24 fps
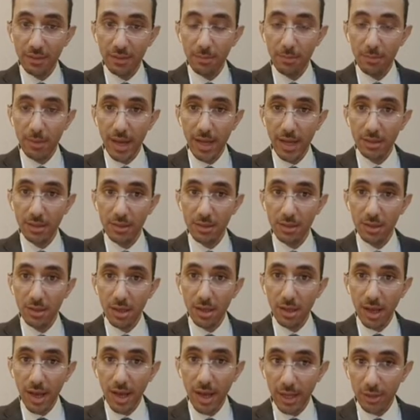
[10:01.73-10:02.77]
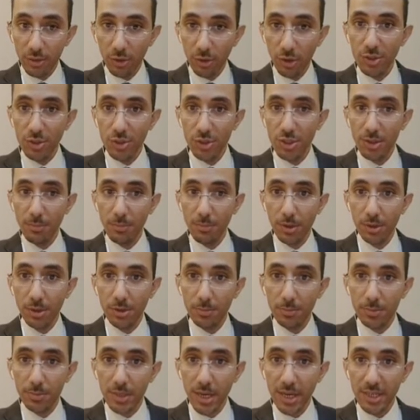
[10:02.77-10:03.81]
drive demand and also
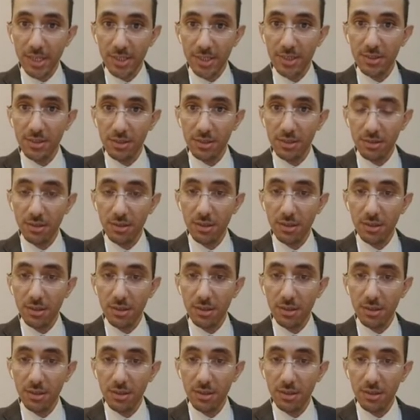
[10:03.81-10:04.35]
support prices.